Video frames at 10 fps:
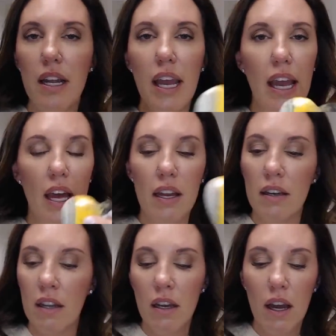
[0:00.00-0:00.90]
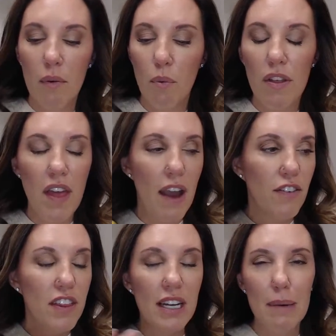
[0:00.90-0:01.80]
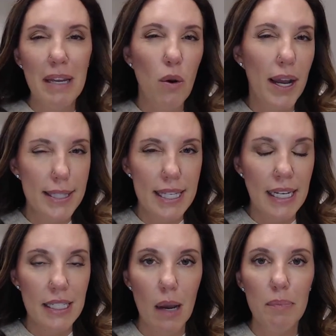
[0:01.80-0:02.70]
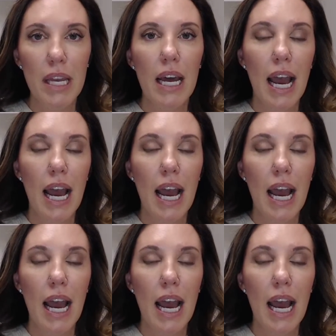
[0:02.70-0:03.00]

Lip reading: and with everything not being quite synced up yet,